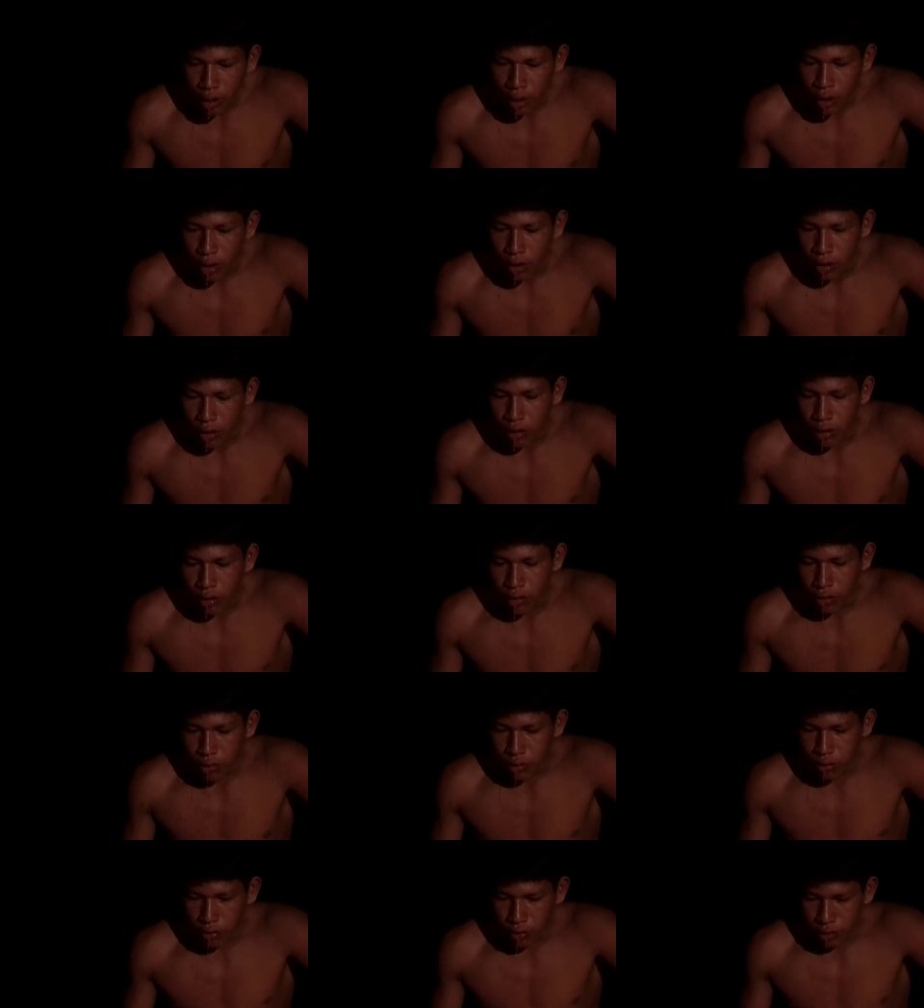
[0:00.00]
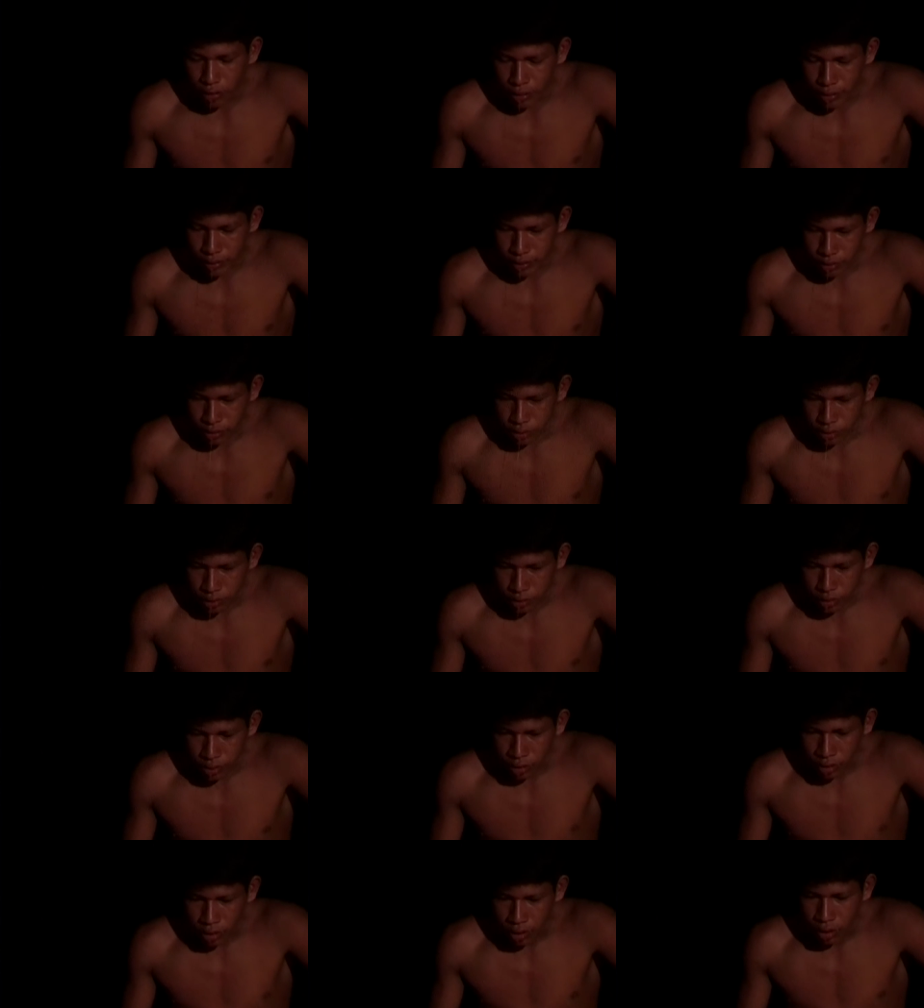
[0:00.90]
drumbeat of the blood
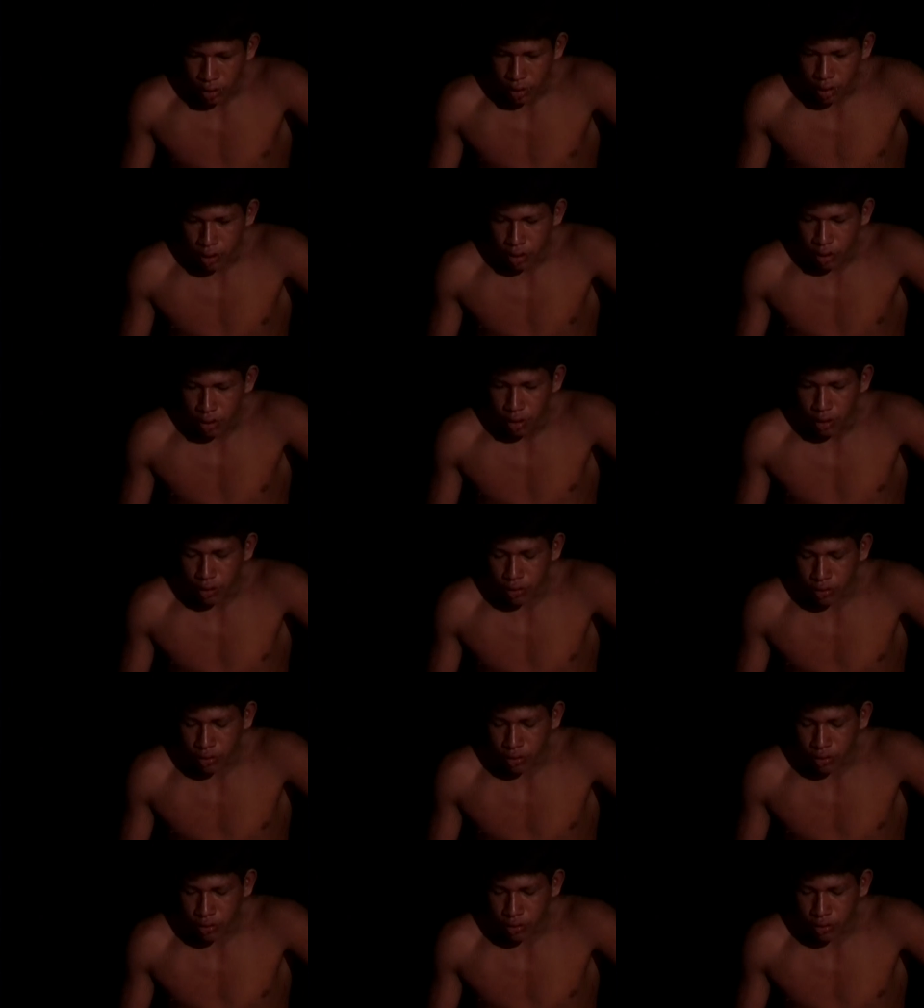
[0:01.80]
coursing through the